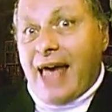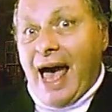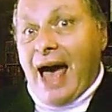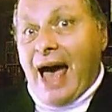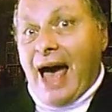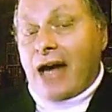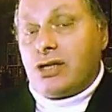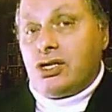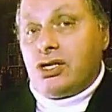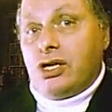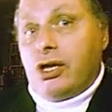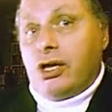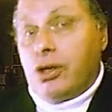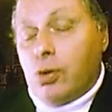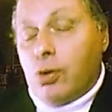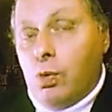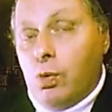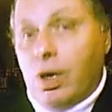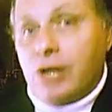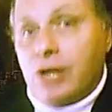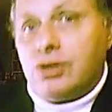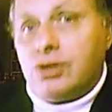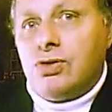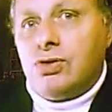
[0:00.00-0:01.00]
actually are the
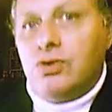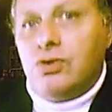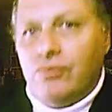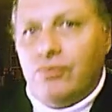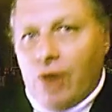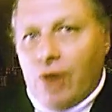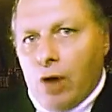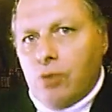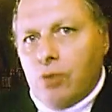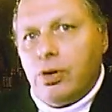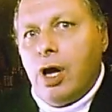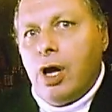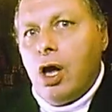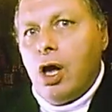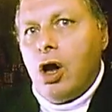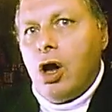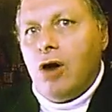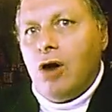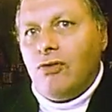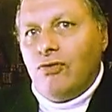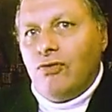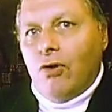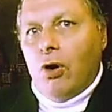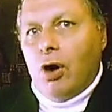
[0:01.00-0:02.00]
ones who vote
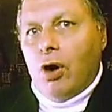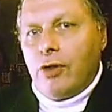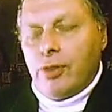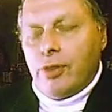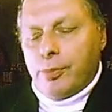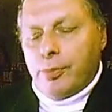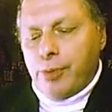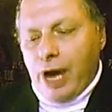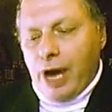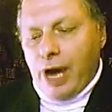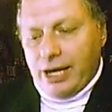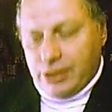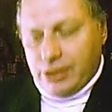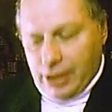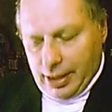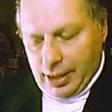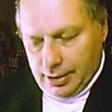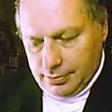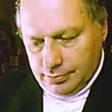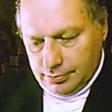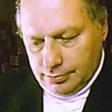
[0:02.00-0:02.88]
for the president.